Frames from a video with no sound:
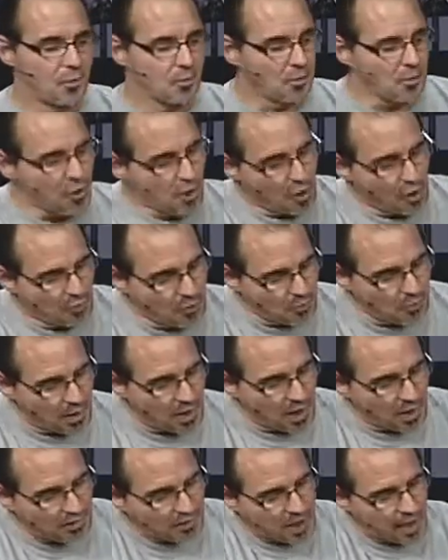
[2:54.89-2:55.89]
when all the
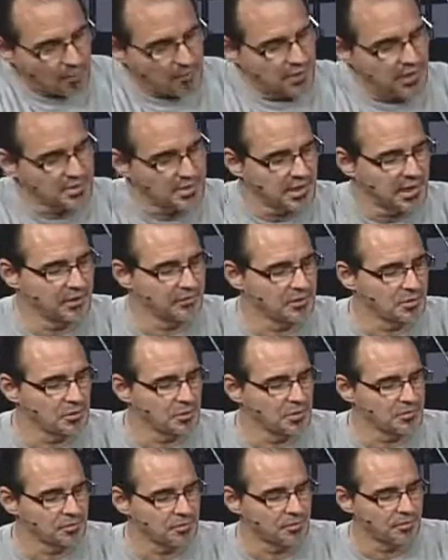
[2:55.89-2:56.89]
while God wants to give it
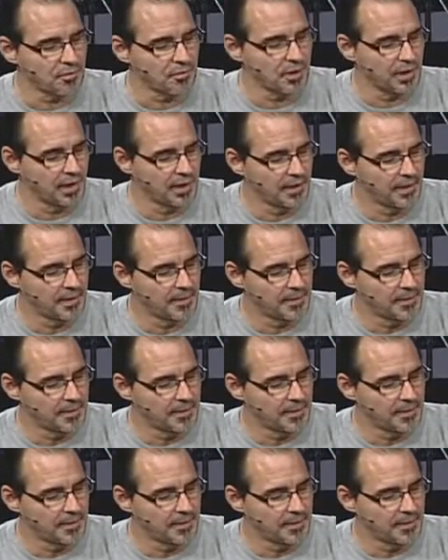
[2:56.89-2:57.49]
to us for free.